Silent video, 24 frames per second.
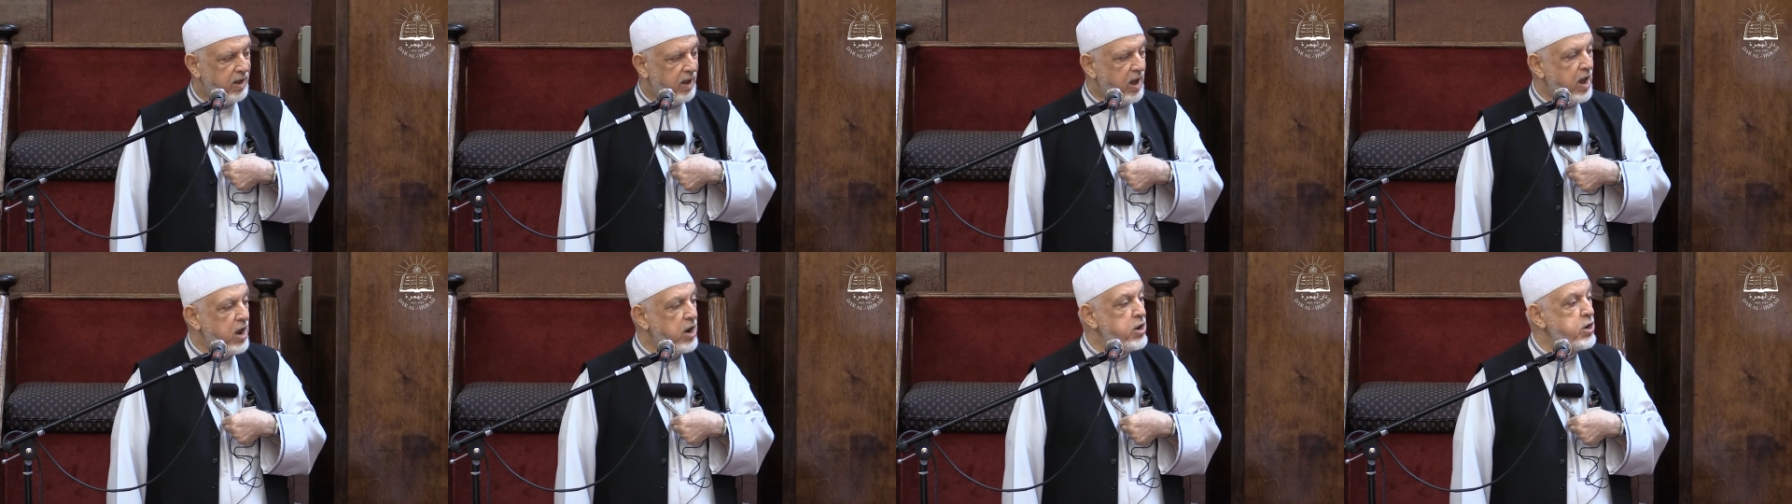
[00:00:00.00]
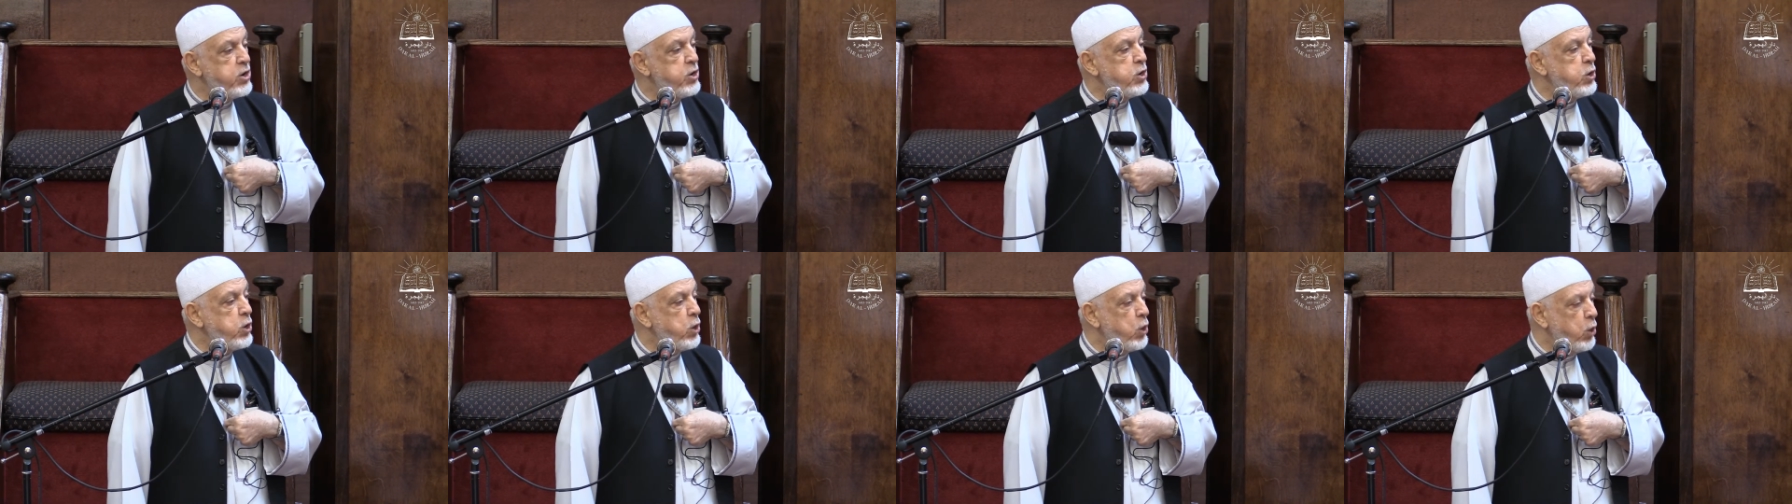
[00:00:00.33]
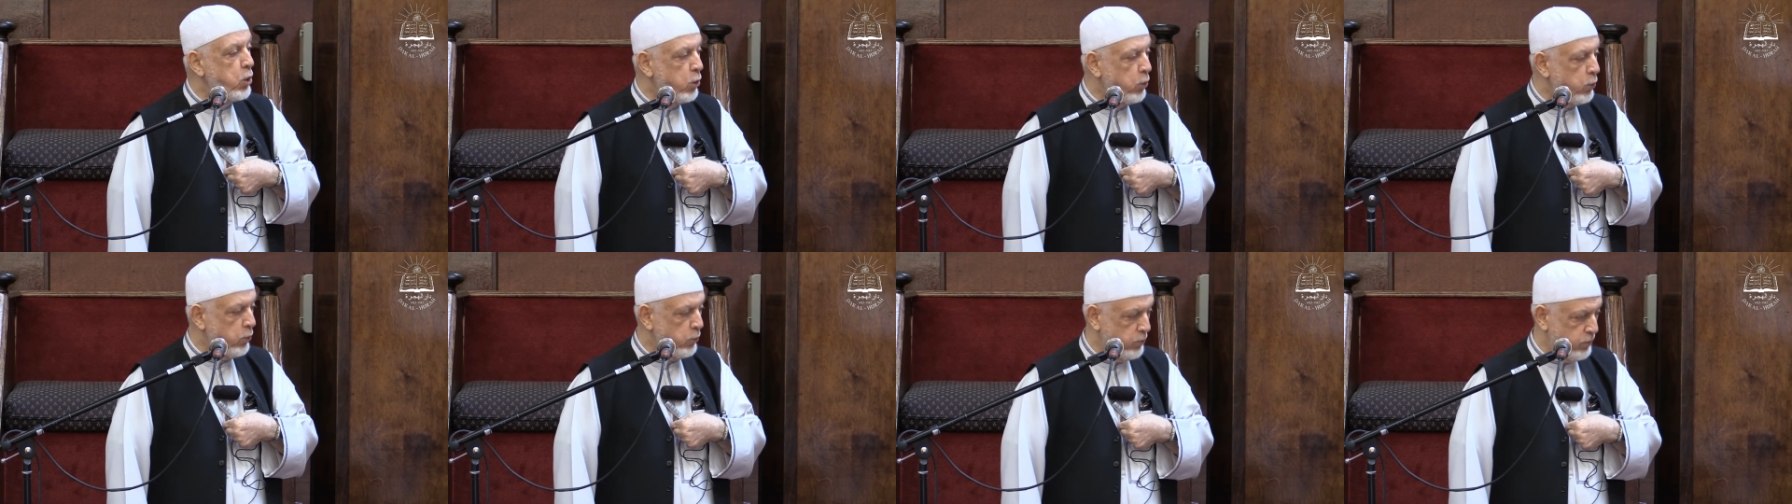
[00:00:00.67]

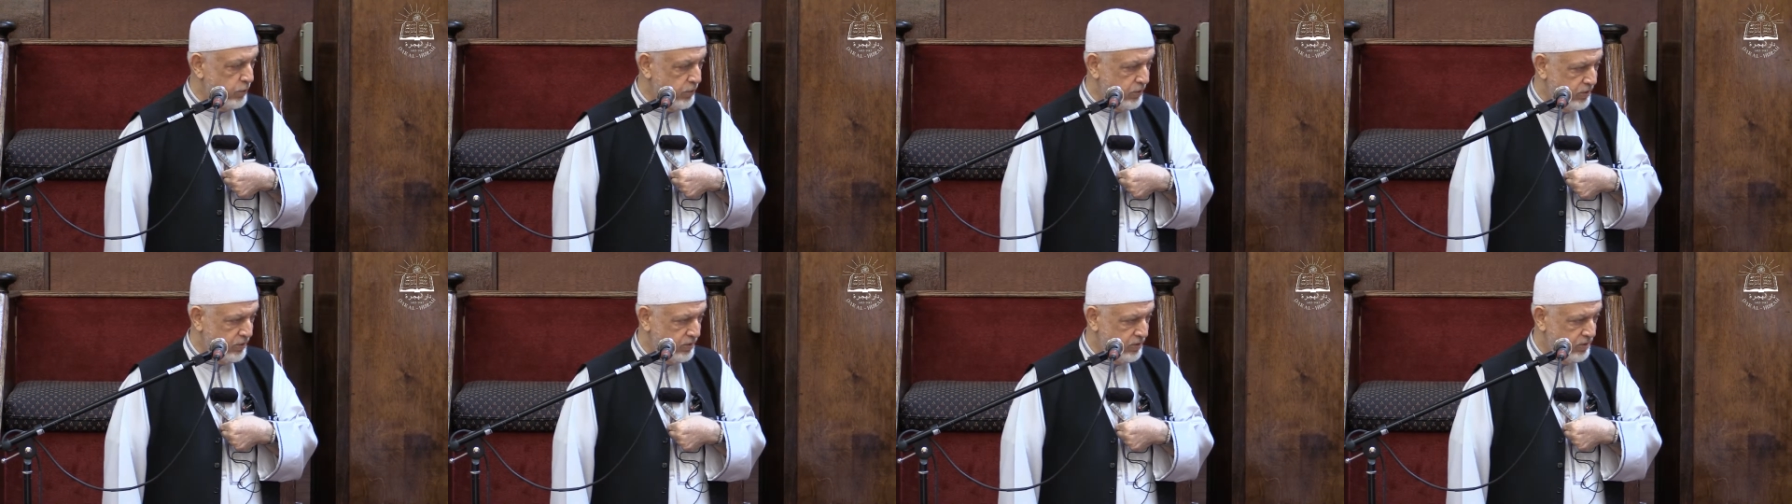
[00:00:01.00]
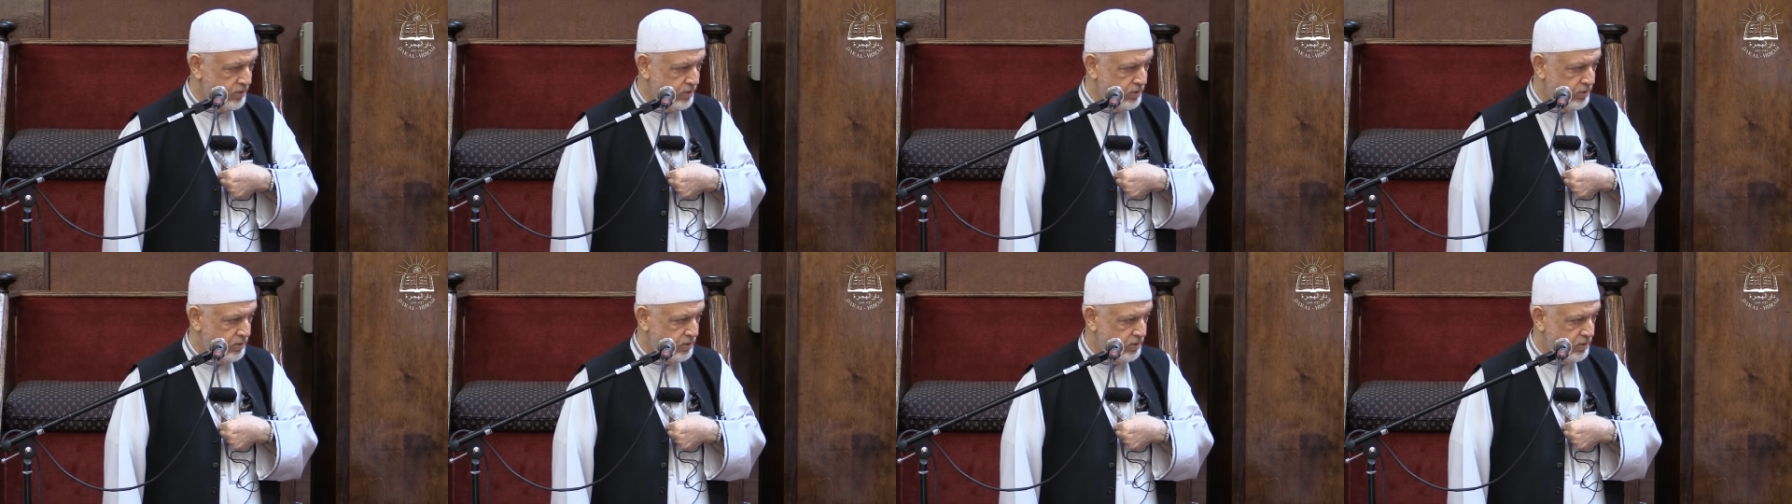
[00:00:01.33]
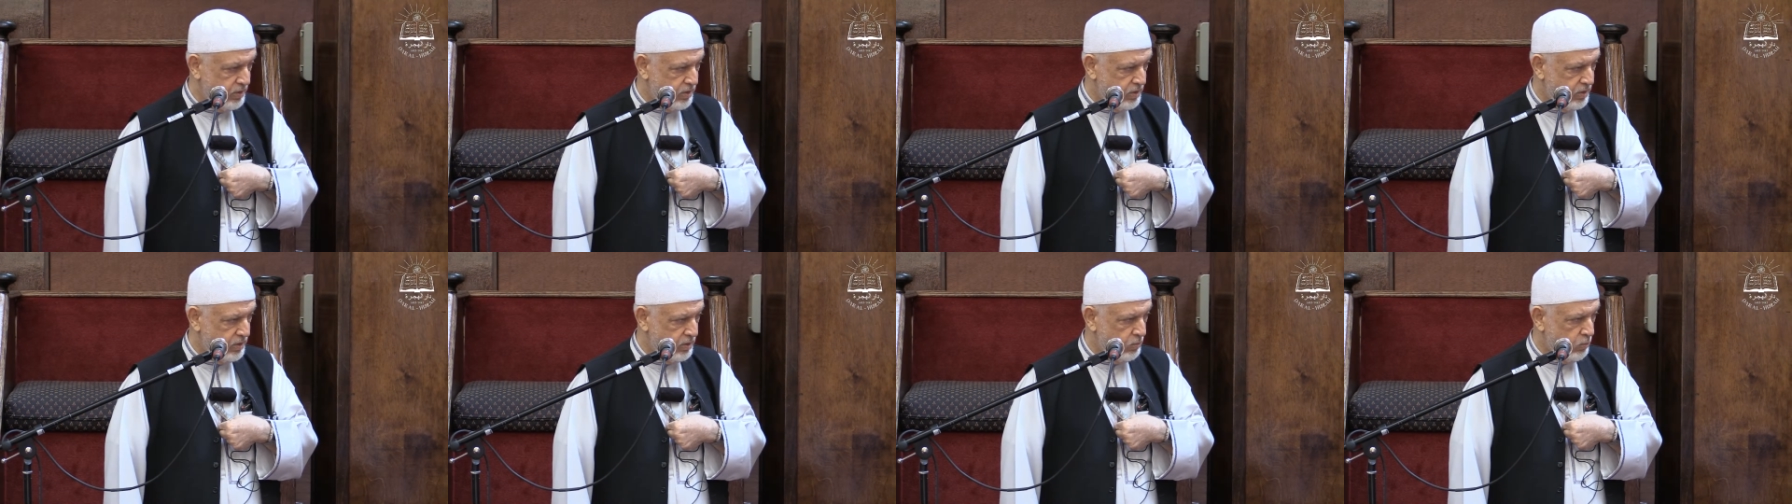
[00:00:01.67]
unknown
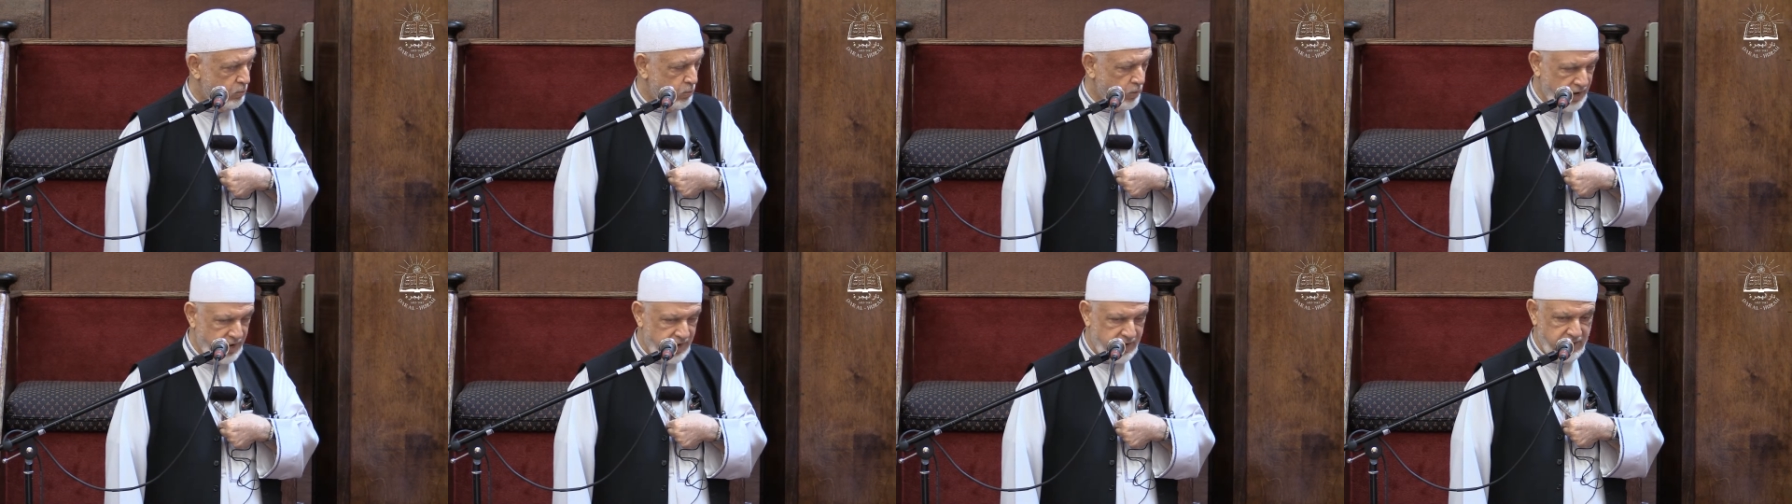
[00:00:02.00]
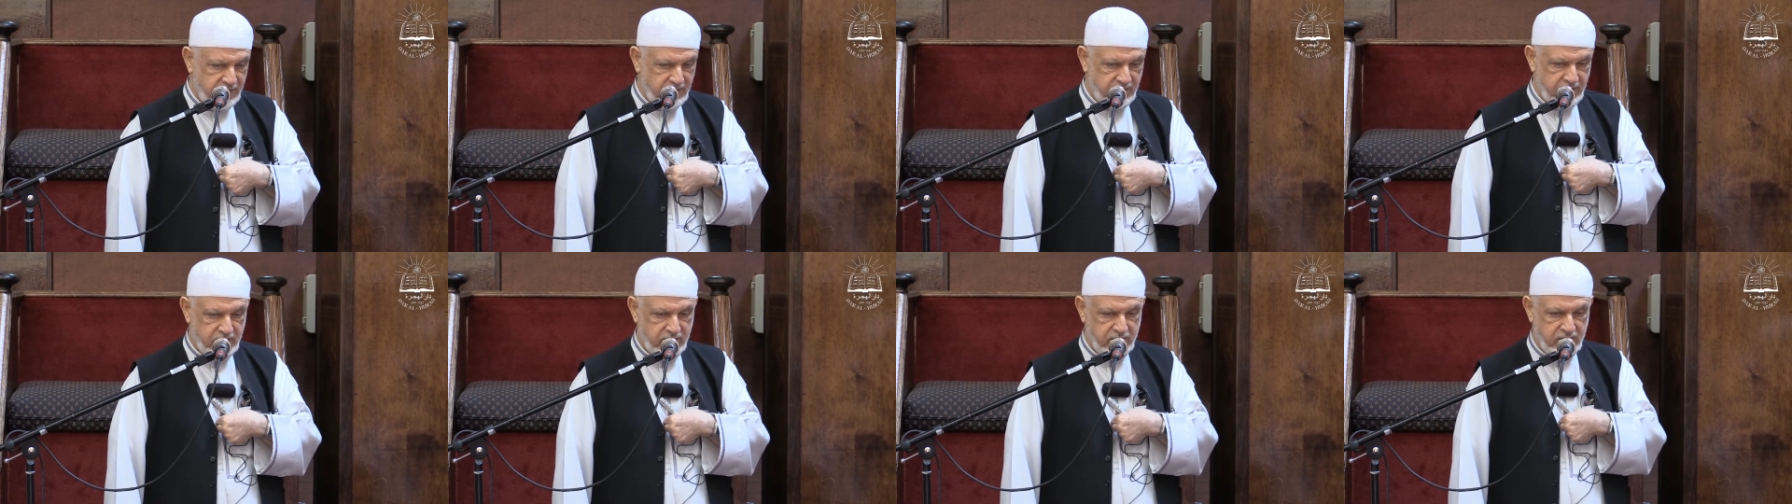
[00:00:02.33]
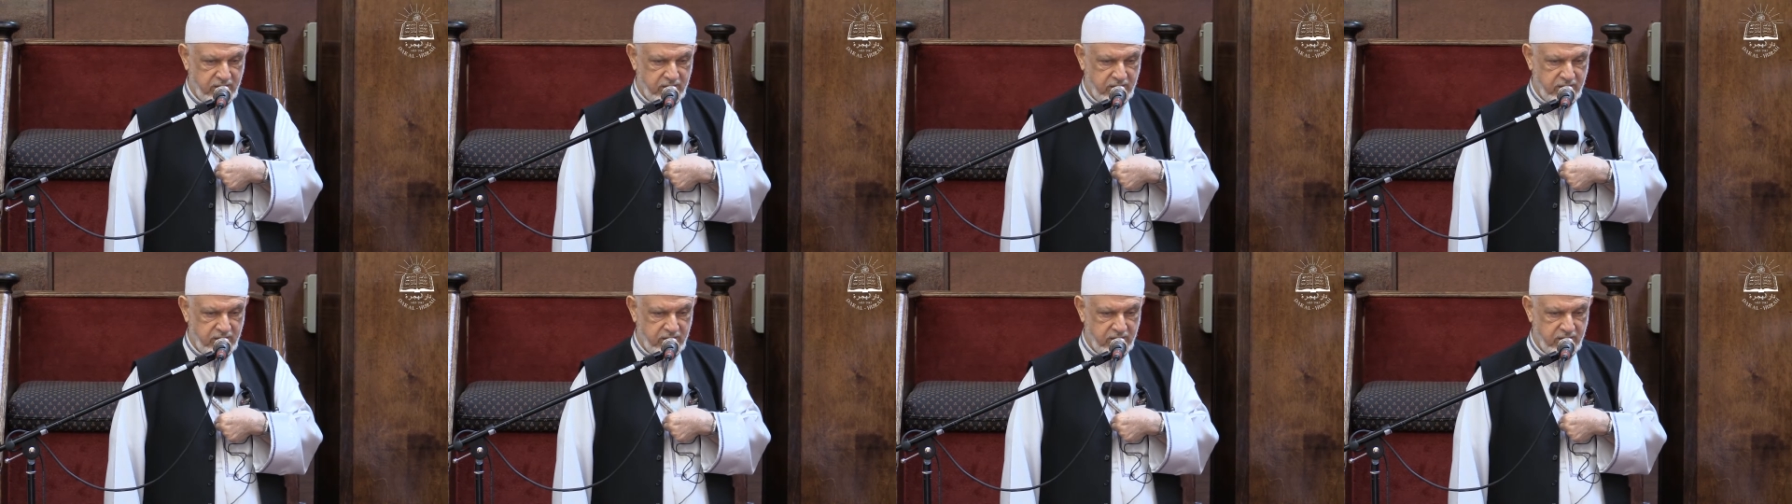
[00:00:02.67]
way.